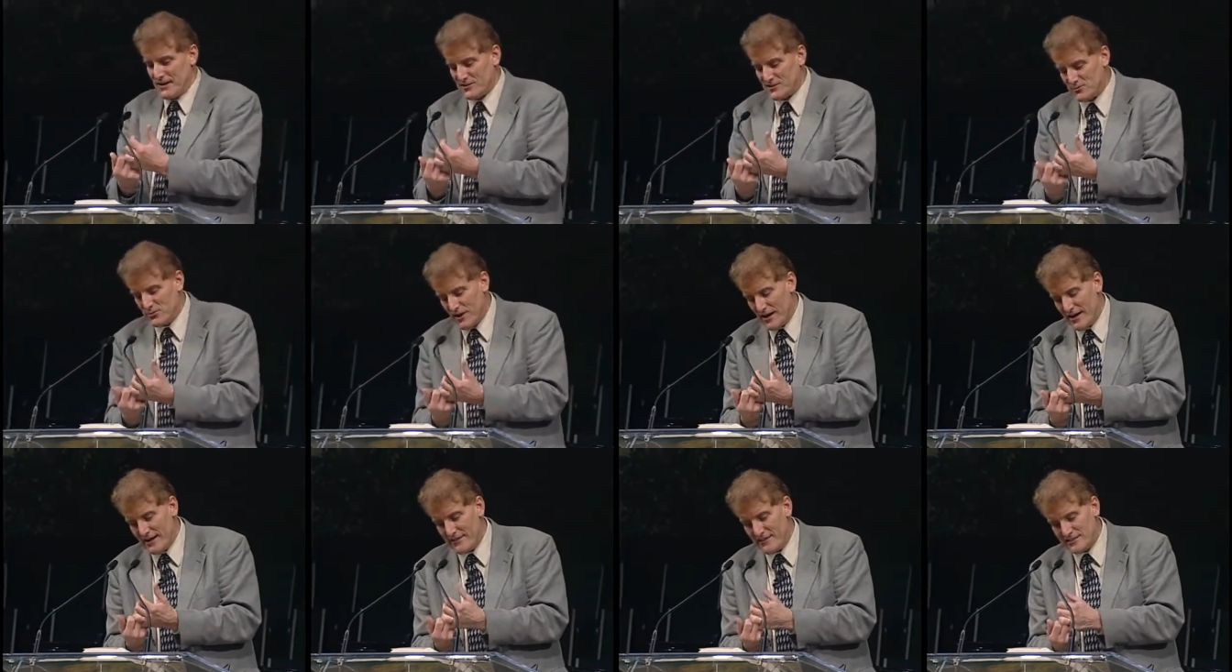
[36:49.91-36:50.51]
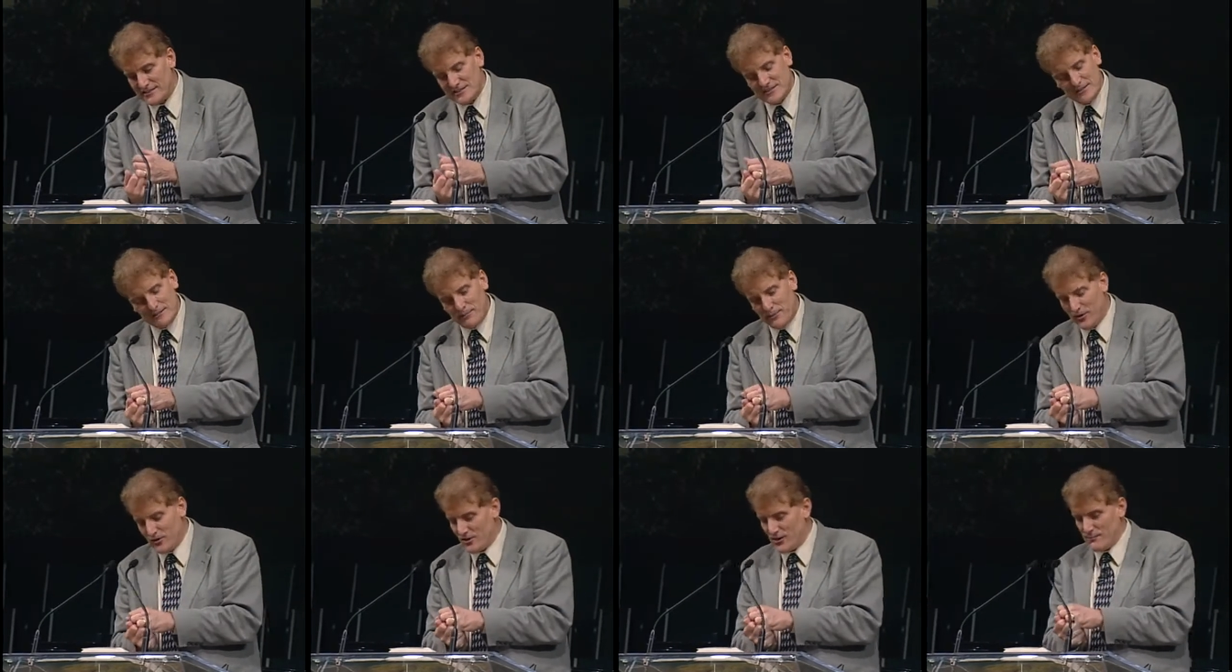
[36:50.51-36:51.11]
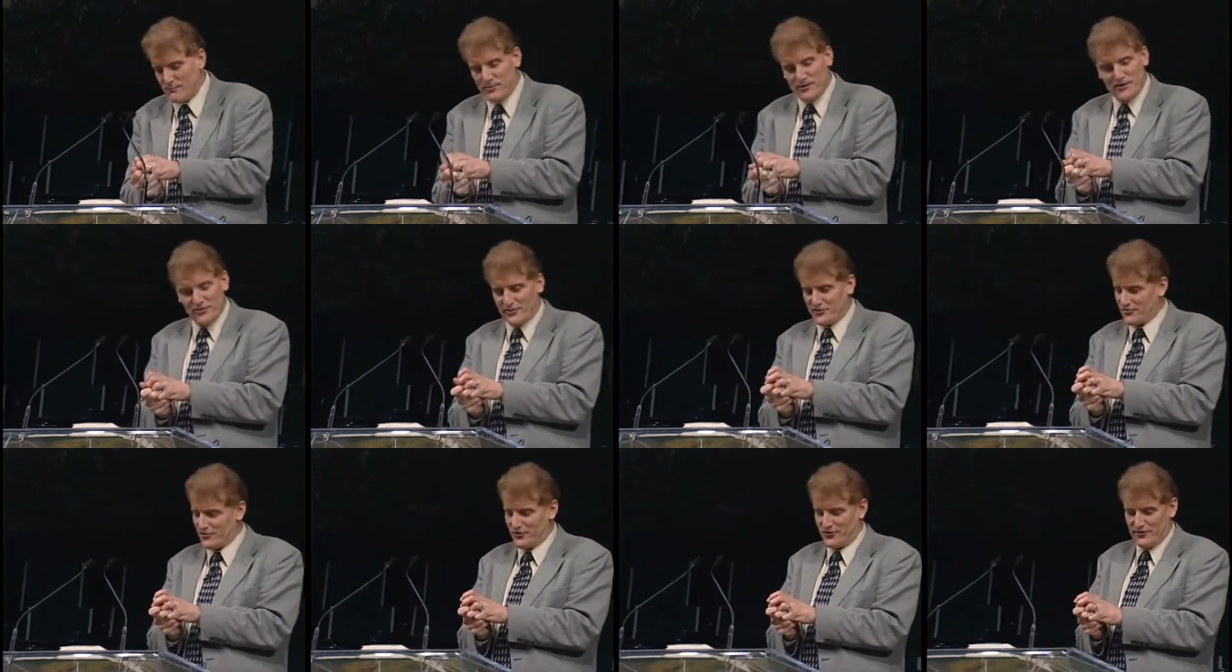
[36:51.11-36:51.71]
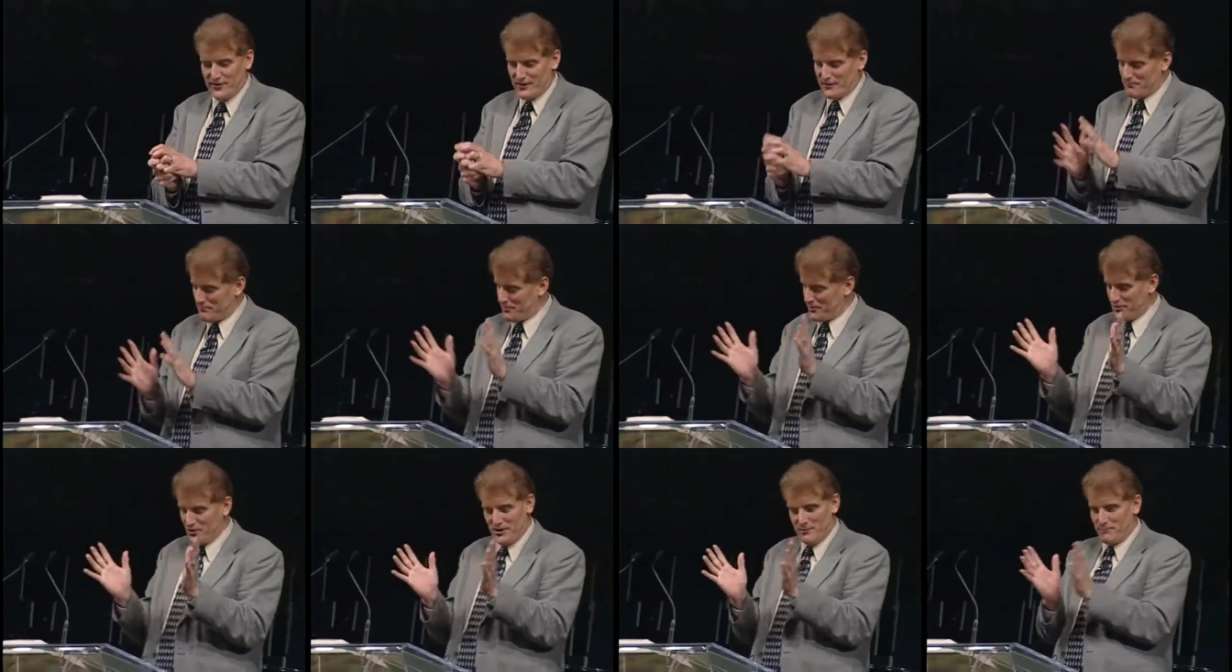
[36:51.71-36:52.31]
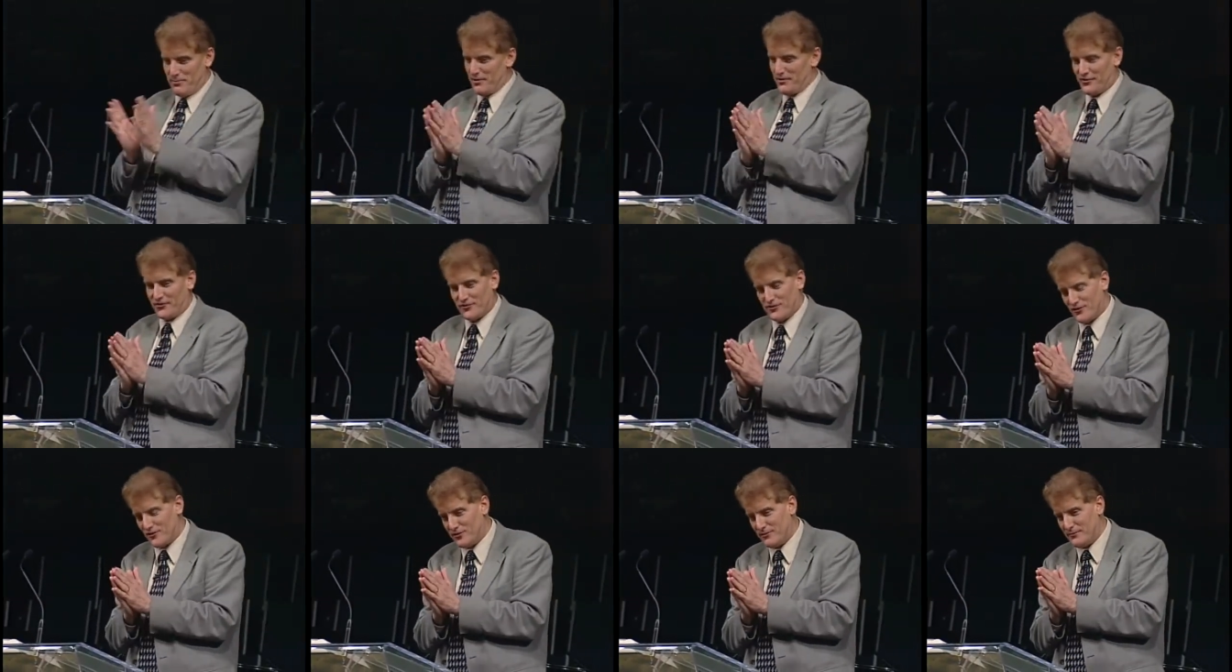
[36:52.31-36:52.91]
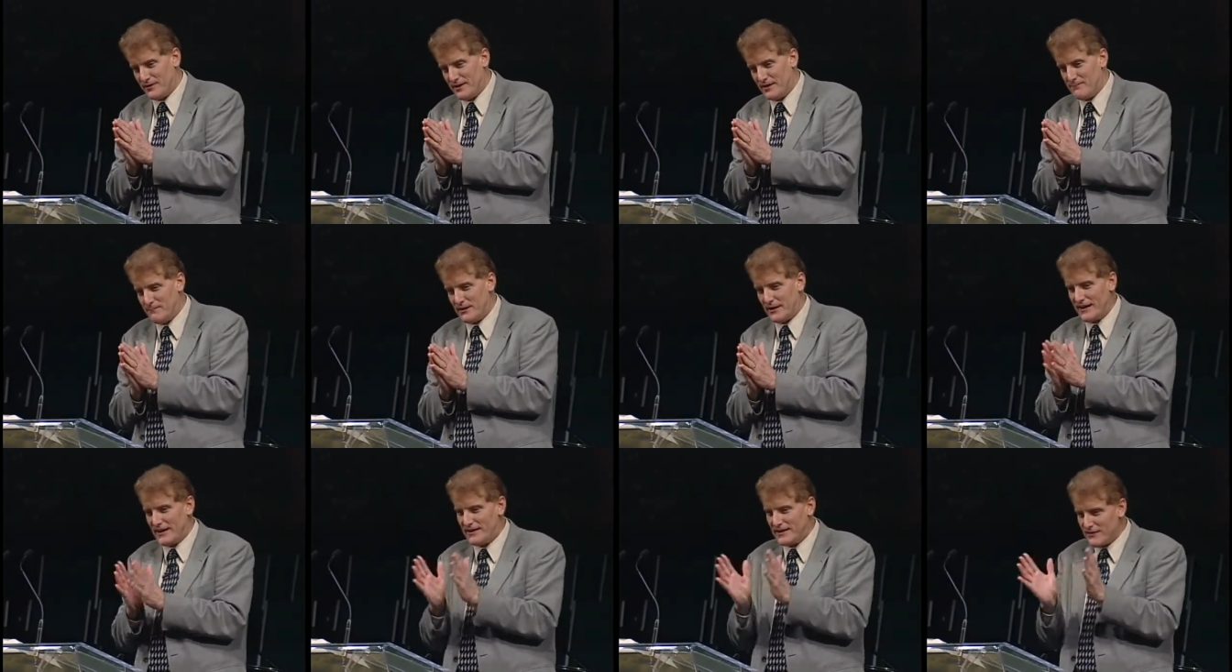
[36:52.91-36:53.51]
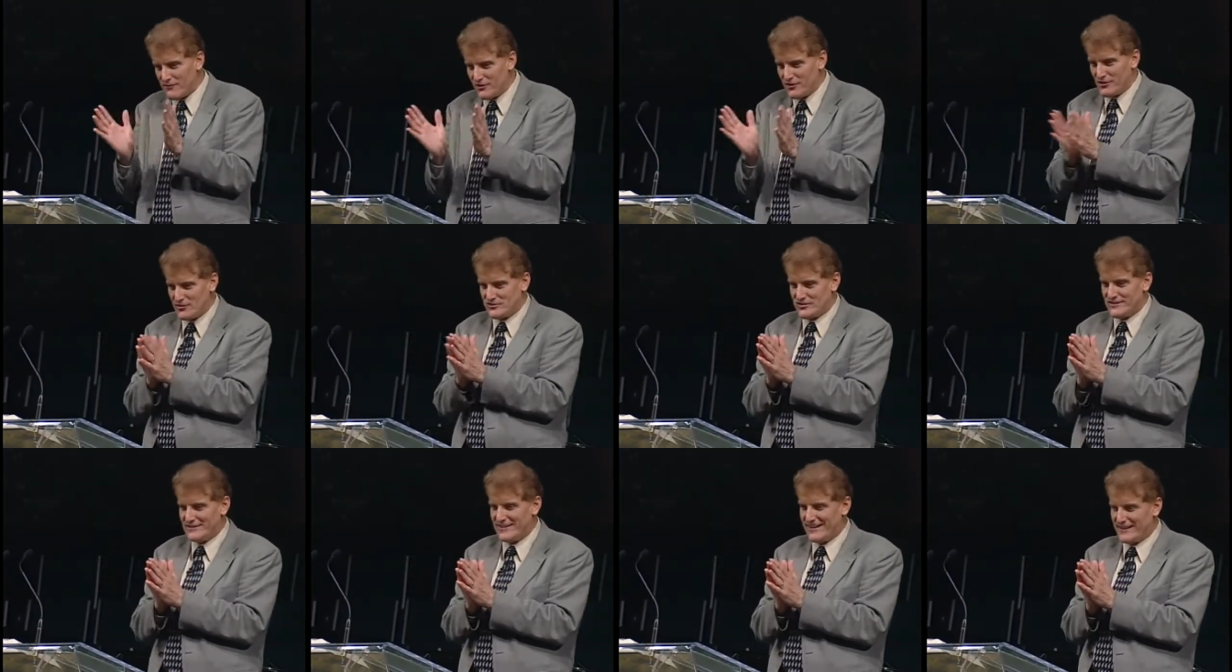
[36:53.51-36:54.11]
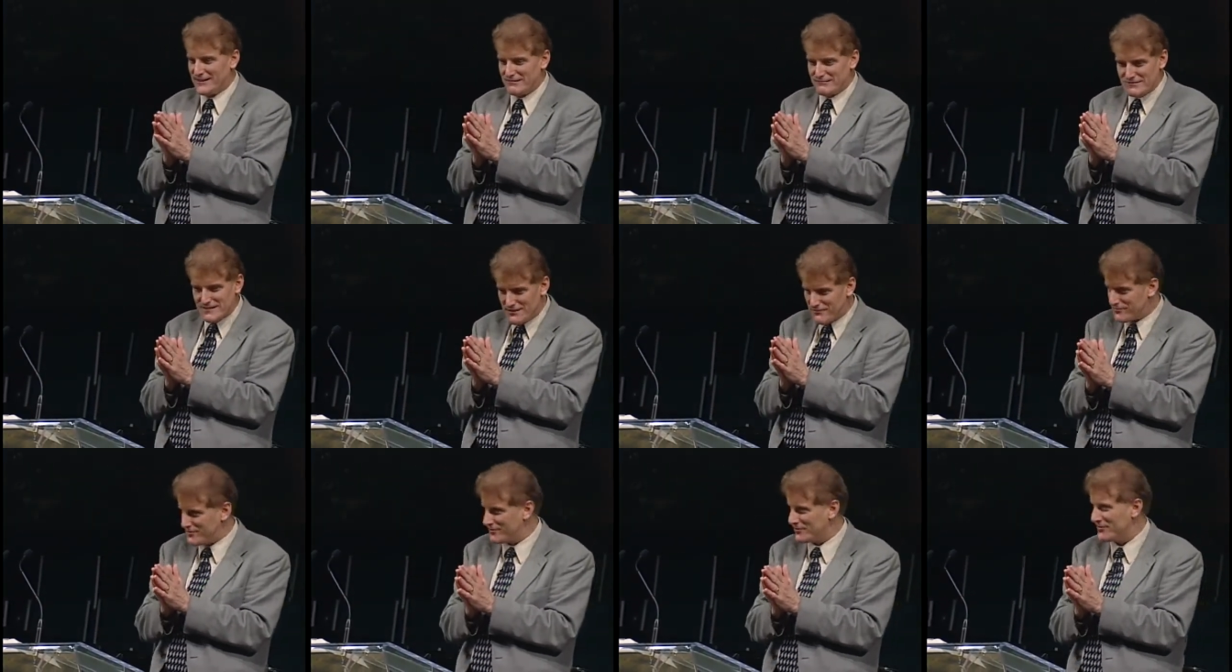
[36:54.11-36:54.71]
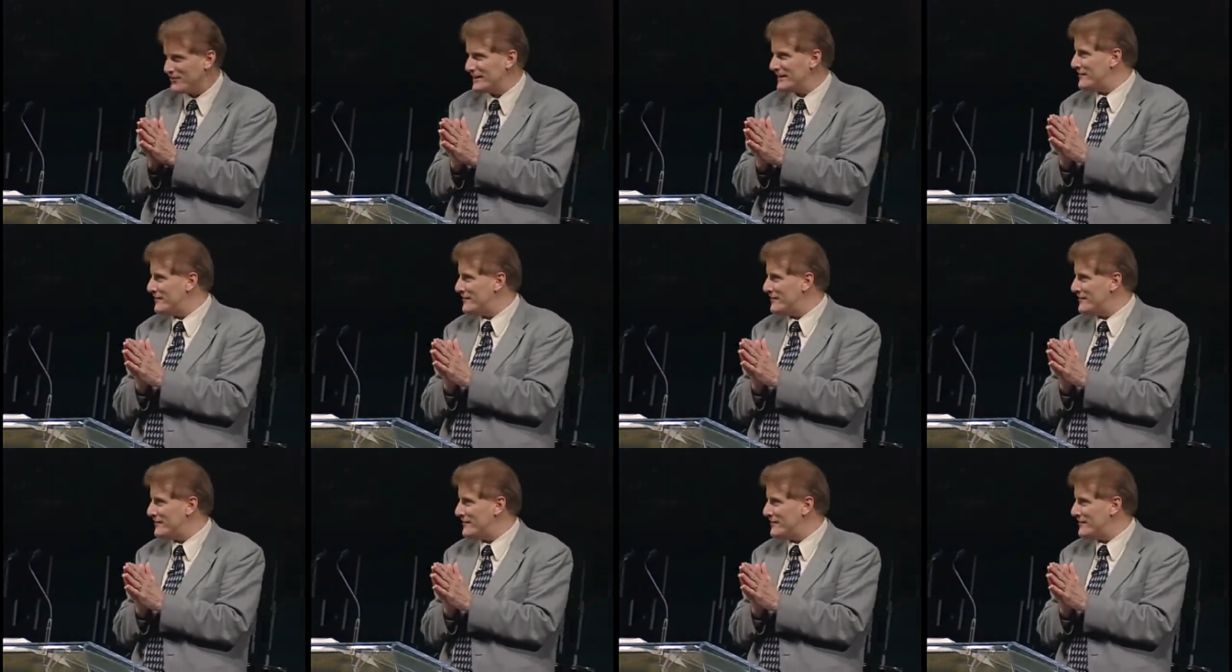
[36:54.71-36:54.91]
That's why, and this is a purely personal thing, purely personal to me, but I never use the title reverend.